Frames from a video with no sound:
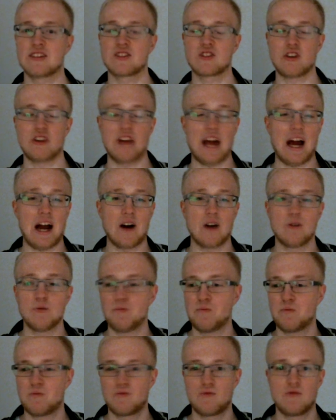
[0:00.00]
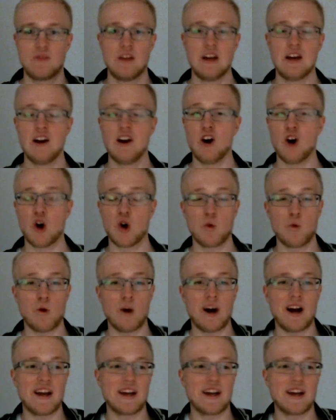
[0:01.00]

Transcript: on why